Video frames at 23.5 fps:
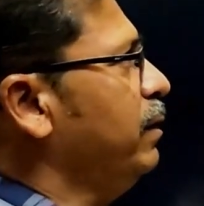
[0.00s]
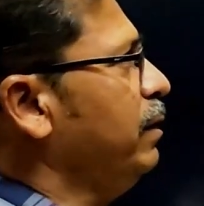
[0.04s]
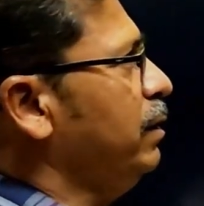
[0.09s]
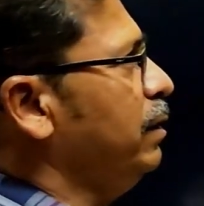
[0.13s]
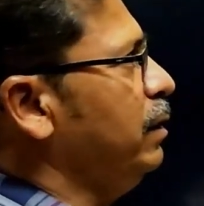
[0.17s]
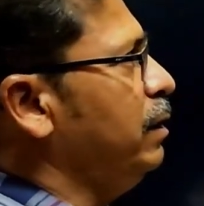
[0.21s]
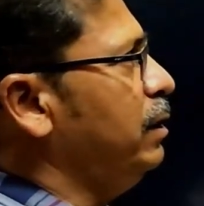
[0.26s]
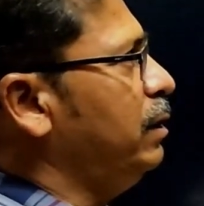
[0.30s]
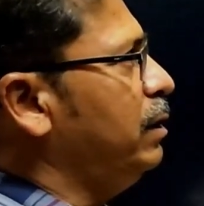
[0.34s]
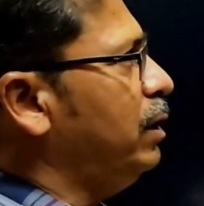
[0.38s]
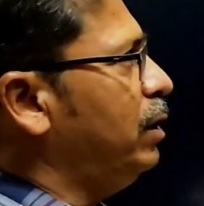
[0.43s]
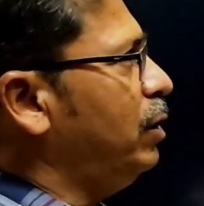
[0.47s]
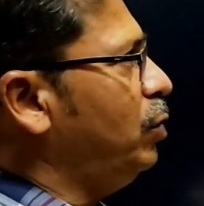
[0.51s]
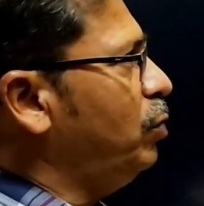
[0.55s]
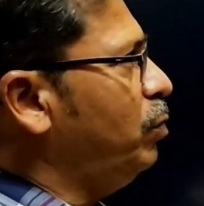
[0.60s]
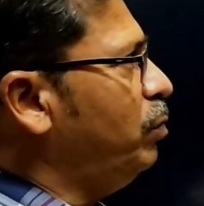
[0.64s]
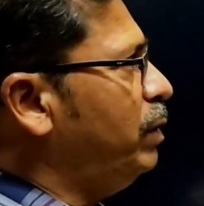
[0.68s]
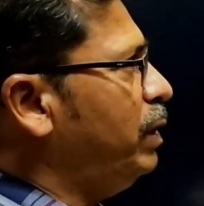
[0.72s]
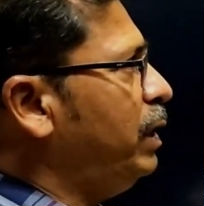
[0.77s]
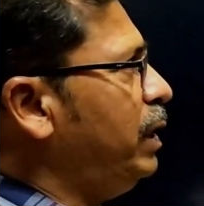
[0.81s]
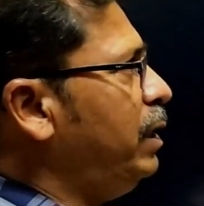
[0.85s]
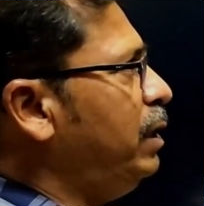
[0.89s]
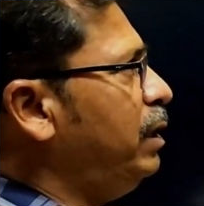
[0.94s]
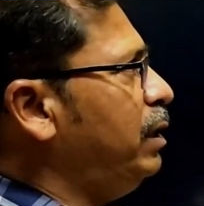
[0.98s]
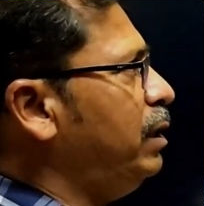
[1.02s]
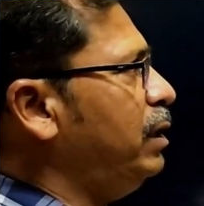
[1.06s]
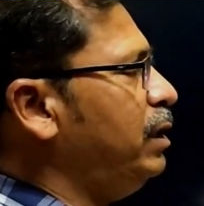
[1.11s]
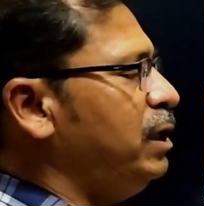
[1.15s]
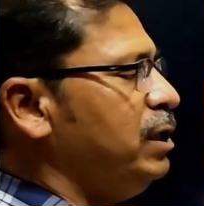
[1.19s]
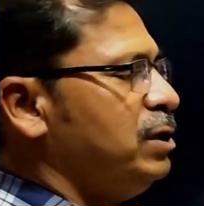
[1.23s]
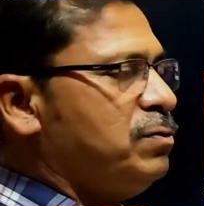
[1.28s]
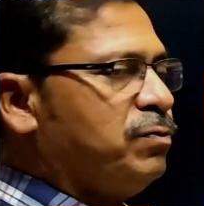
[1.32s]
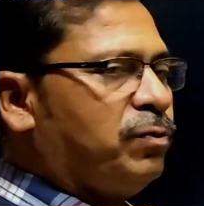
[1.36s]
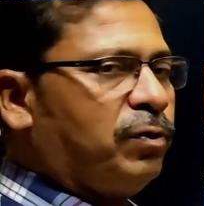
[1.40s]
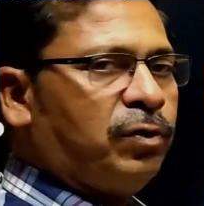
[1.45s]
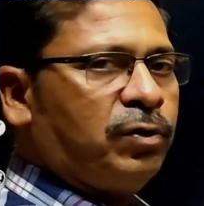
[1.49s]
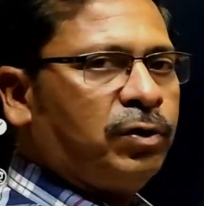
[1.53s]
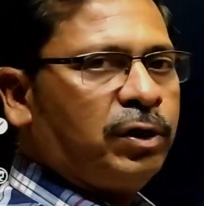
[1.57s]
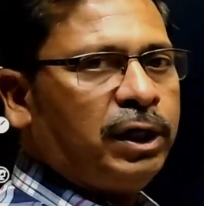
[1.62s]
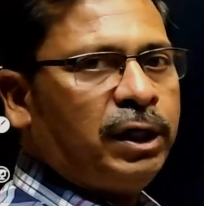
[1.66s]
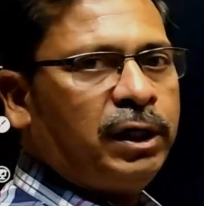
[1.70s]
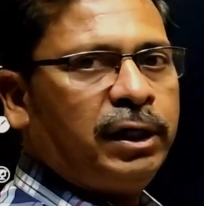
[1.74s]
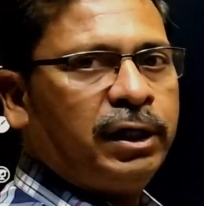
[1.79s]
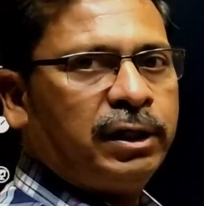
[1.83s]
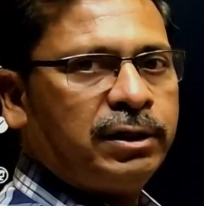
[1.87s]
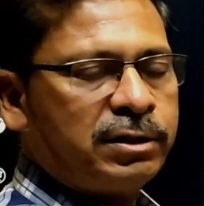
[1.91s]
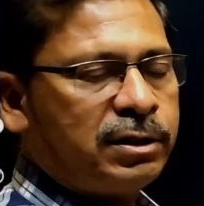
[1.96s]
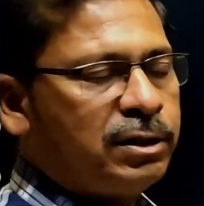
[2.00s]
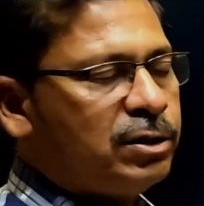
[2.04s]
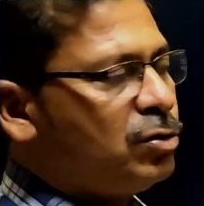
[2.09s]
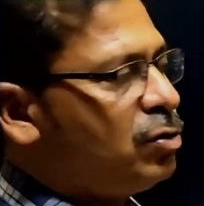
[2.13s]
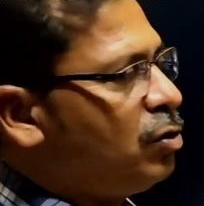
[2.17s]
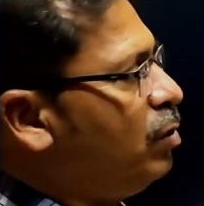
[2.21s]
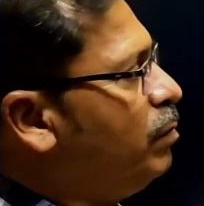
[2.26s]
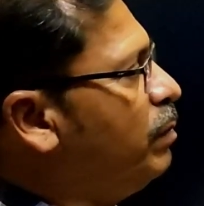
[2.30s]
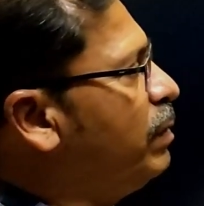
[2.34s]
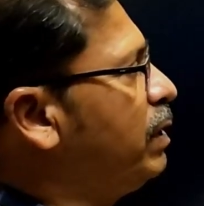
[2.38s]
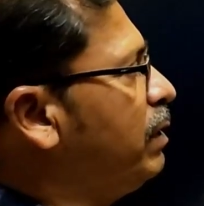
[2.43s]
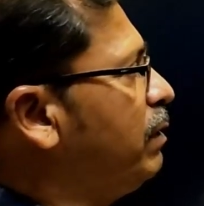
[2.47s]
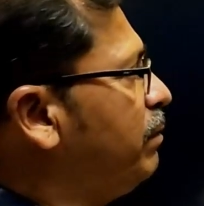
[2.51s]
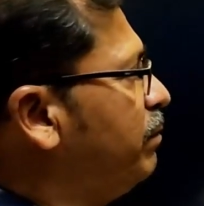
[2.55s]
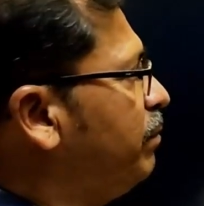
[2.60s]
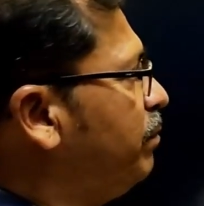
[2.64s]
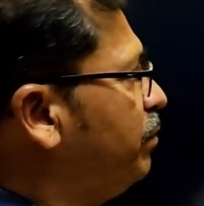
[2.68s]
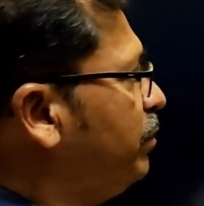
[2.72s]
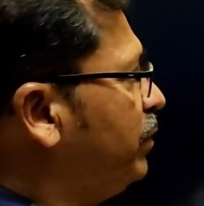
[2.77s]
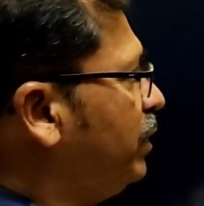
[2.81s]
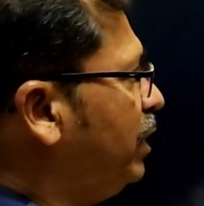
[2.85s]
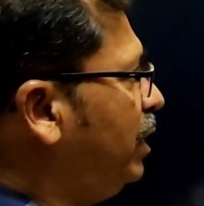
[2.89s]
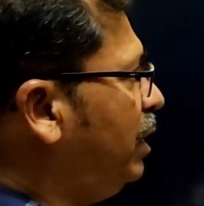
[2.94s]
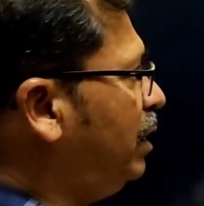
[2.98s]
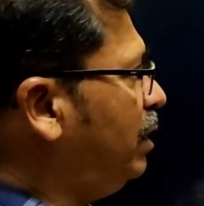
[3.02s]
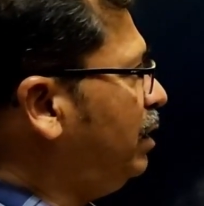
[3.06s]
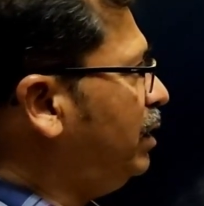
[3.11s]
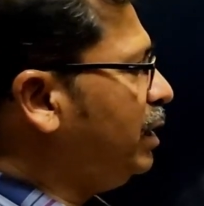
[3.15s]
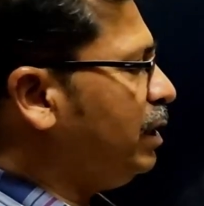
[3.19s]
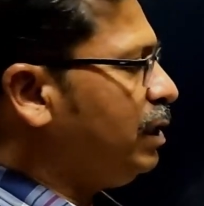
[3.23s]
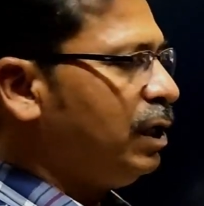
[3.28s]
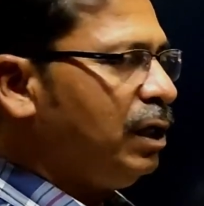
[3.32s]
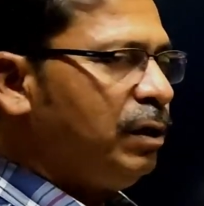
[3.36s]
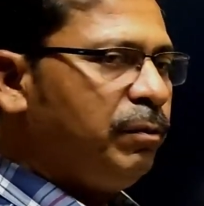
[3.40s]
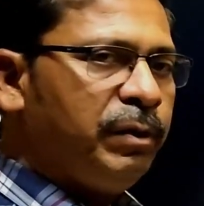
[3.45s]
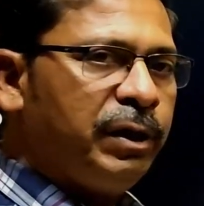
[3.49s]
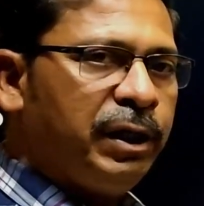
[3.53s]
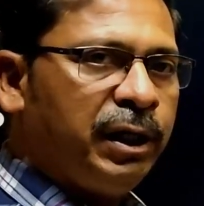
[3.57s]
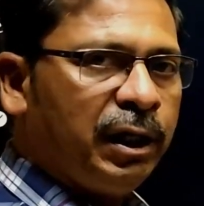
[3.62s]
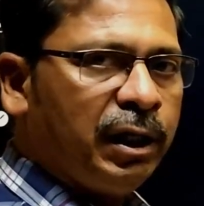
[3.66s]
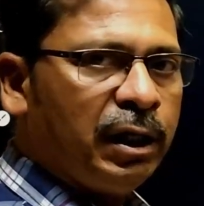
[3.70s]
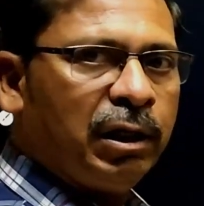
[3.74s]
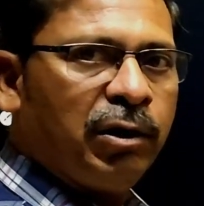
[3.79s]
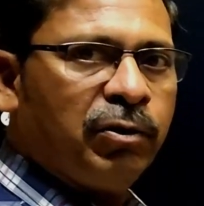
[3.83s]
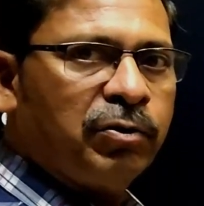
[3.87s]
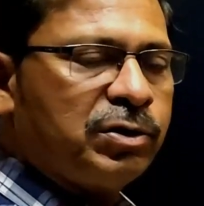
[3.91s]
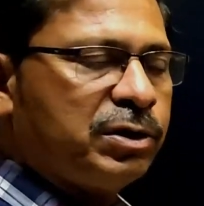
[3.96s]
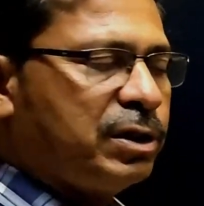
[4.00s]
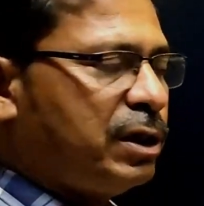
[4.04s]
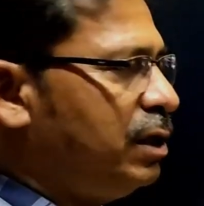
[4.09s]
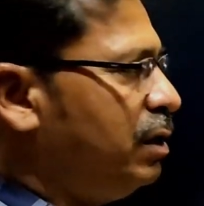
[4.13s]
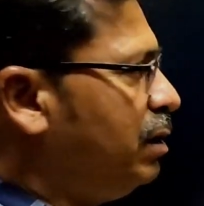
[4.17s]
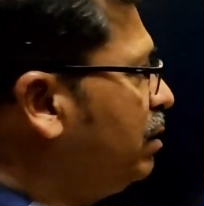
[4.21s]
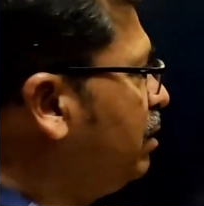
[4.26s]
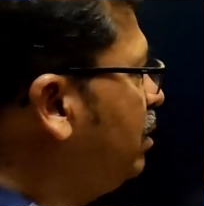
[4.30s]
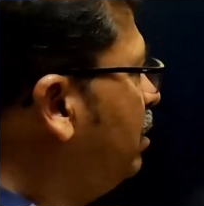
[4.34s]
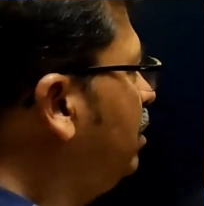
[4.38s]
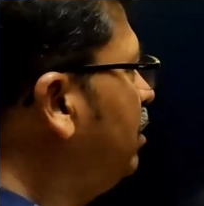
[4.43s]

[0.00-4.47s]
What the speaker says: in the numerator it is found that x is common and that can be taken outside.